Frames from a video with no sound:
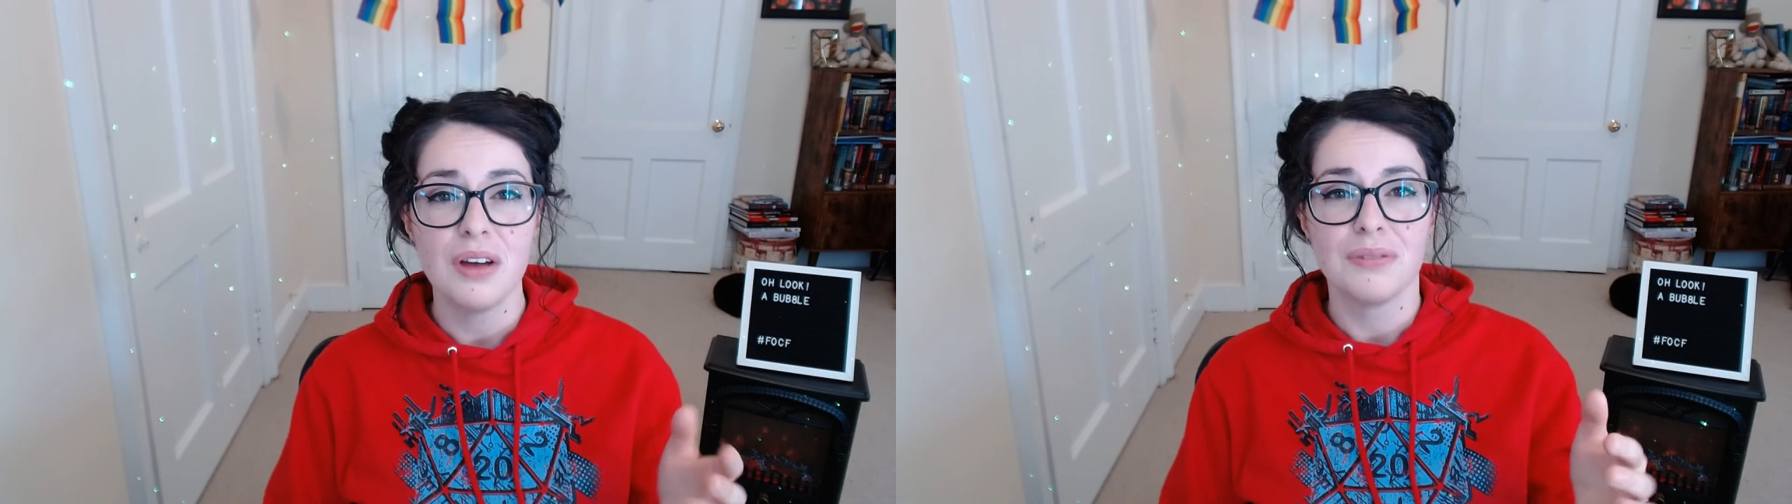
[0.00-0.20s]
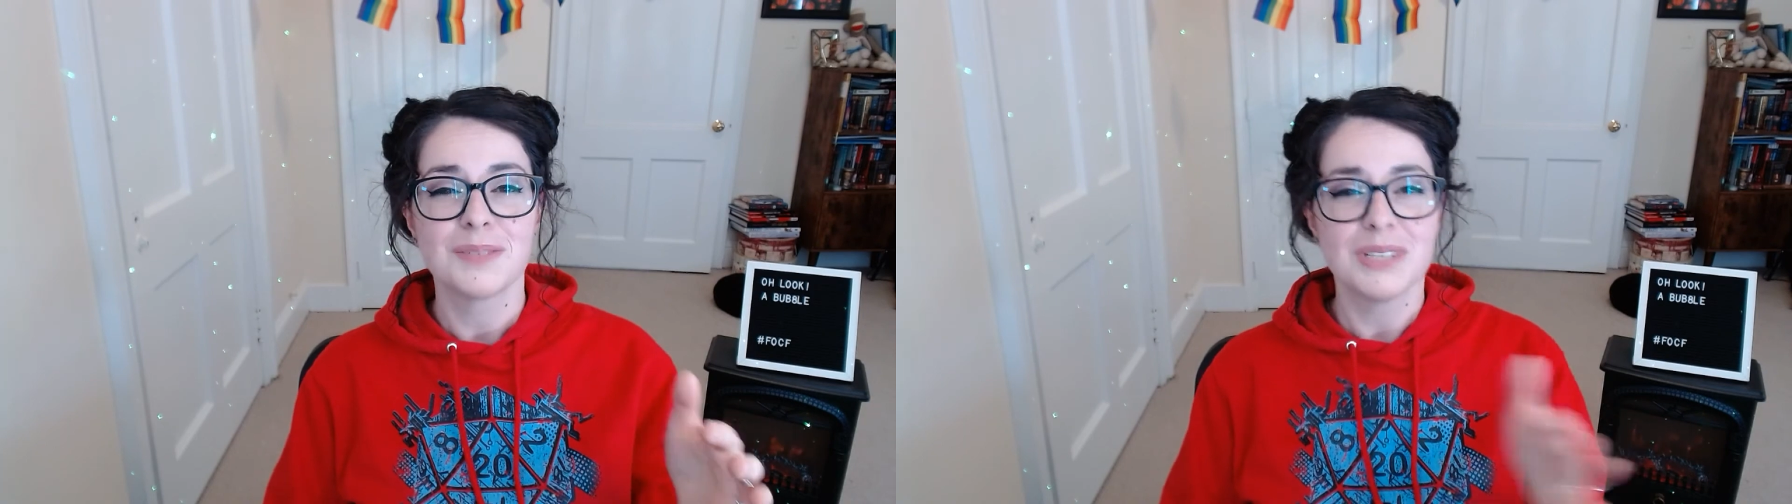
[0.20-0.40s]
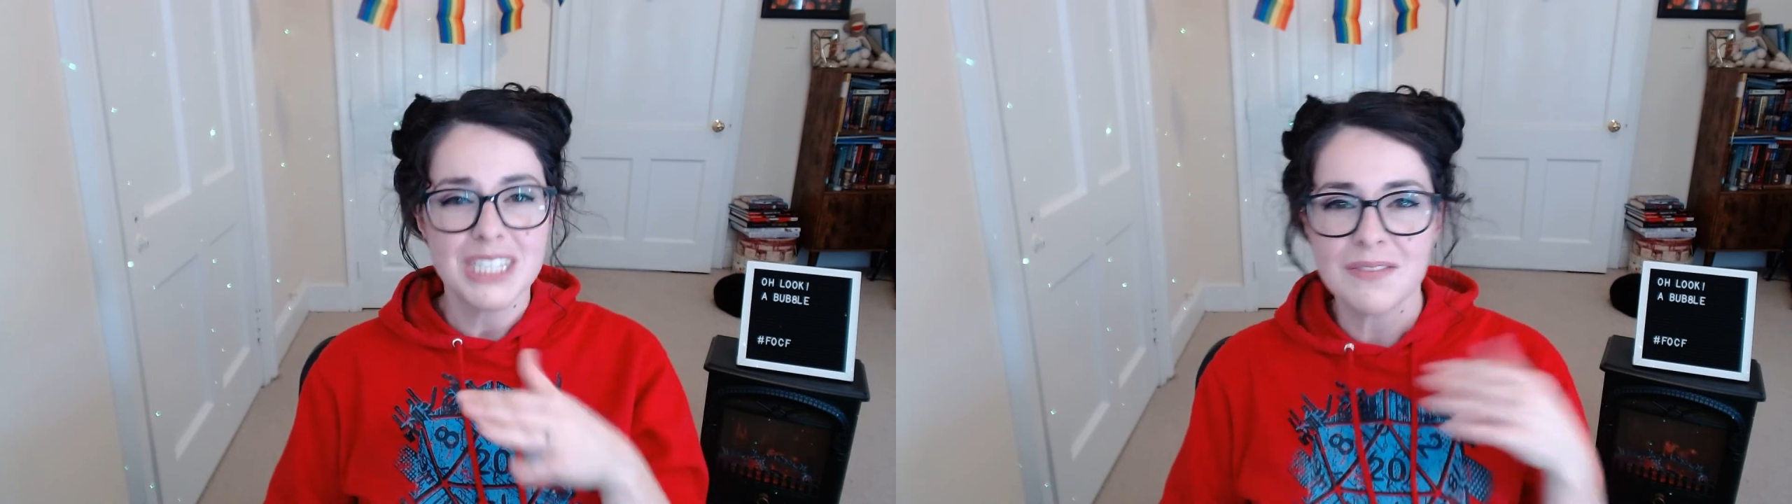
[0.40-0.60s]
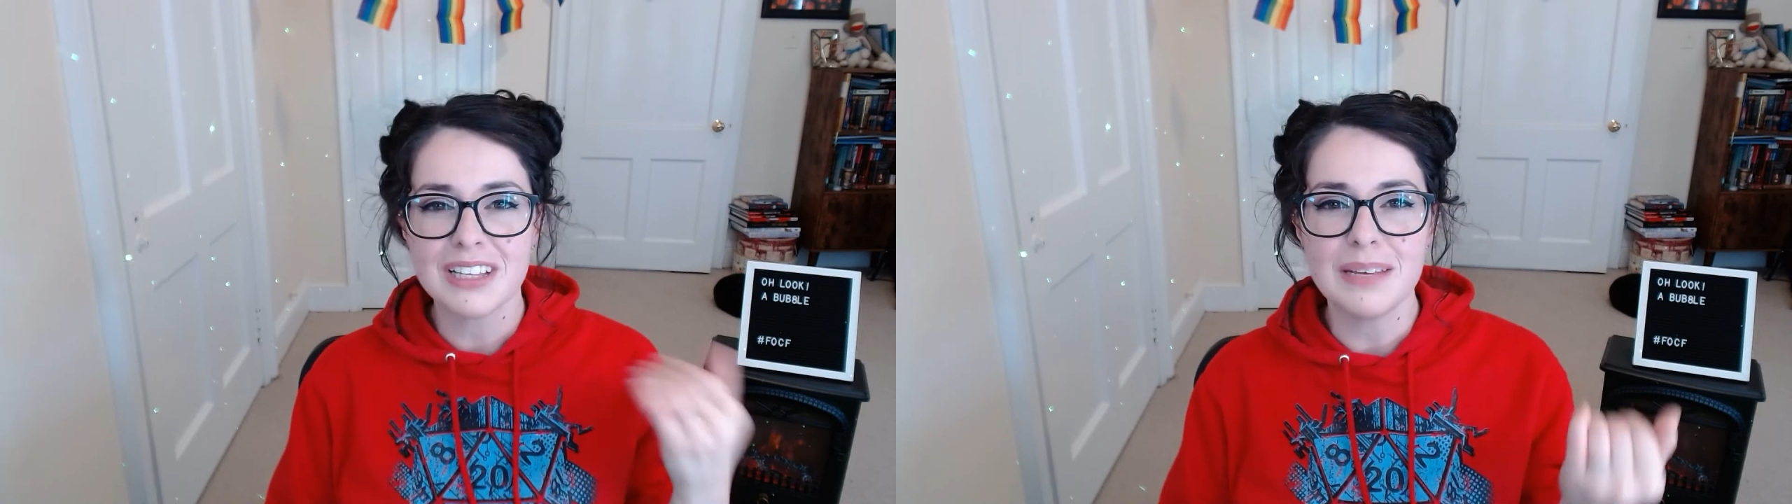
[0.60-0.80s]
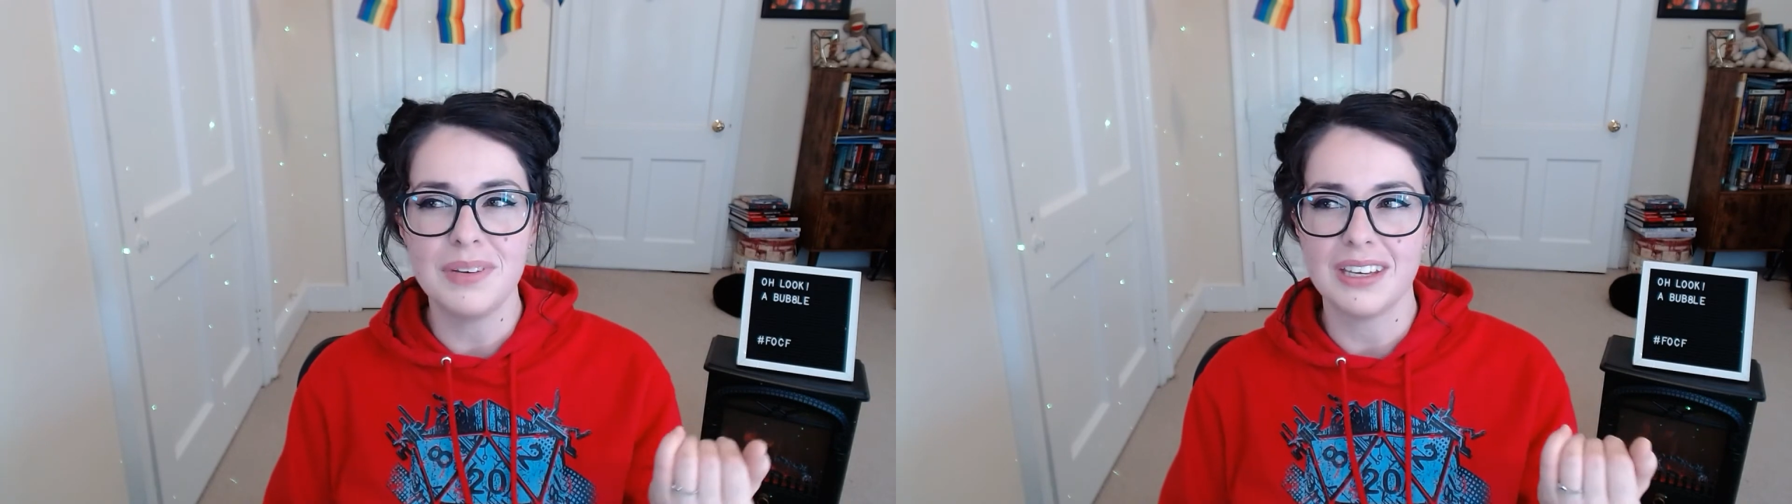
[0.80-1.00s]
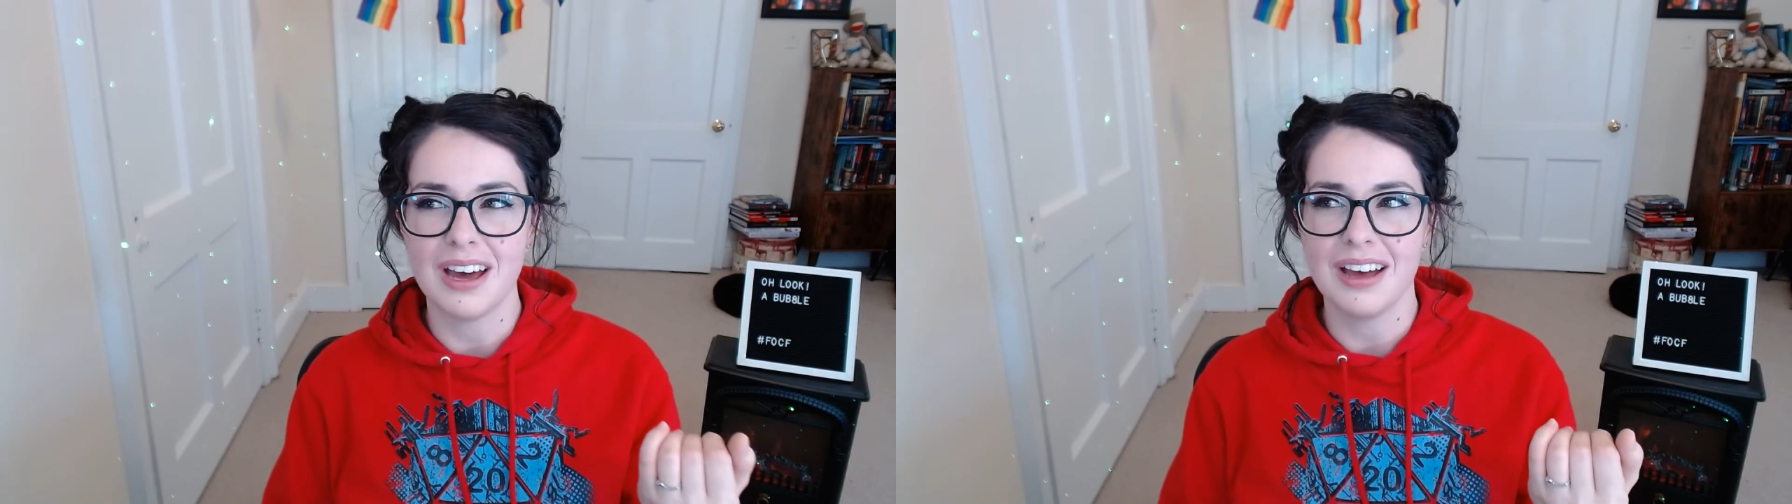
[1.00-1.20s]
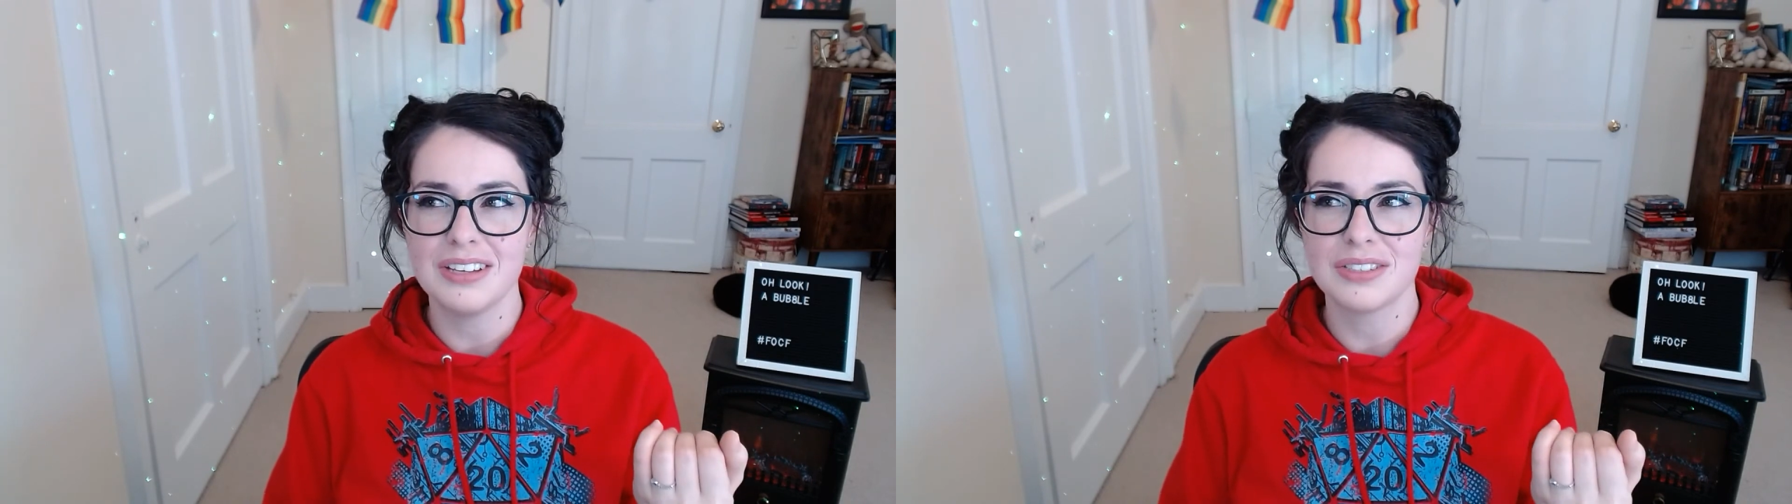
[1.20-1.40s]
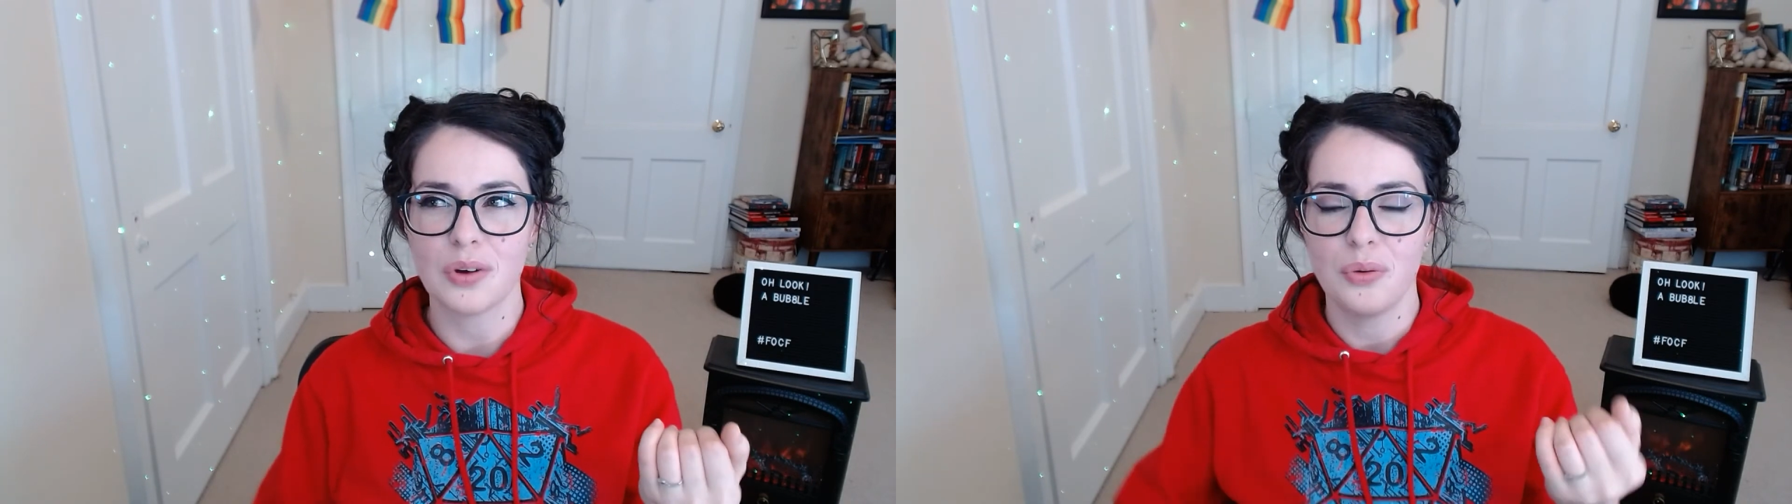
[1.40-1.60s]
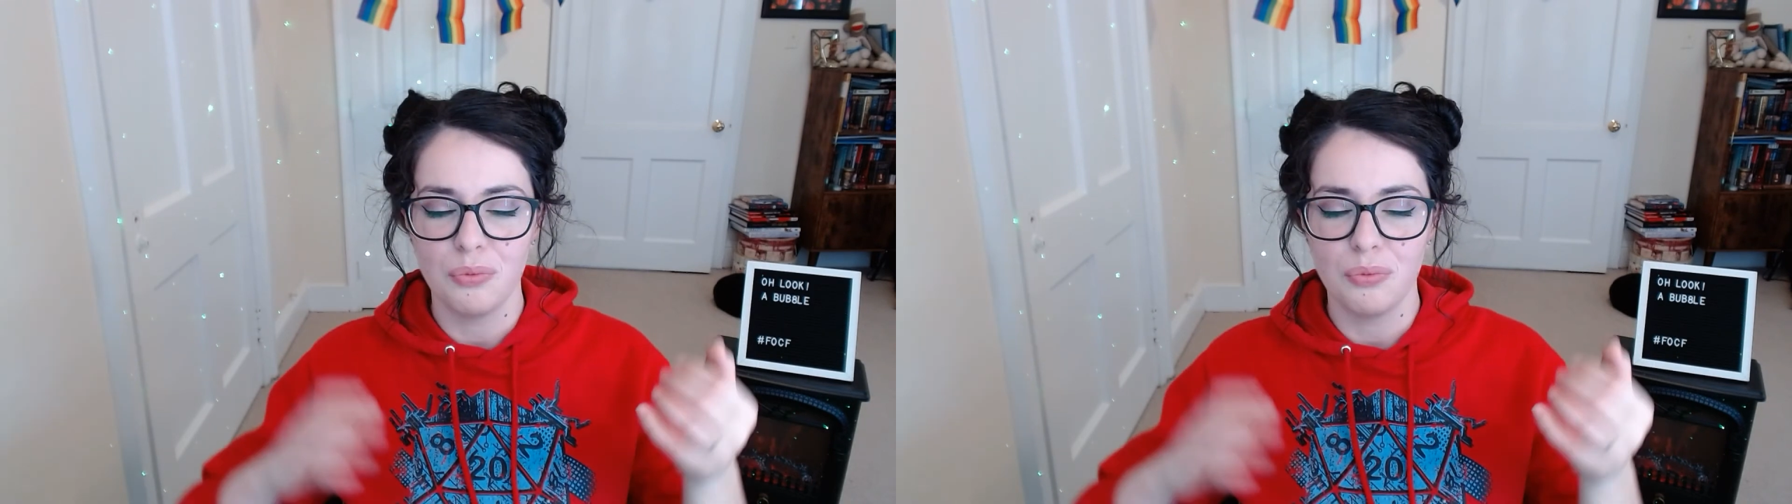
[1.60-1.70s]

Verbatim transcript: specifically because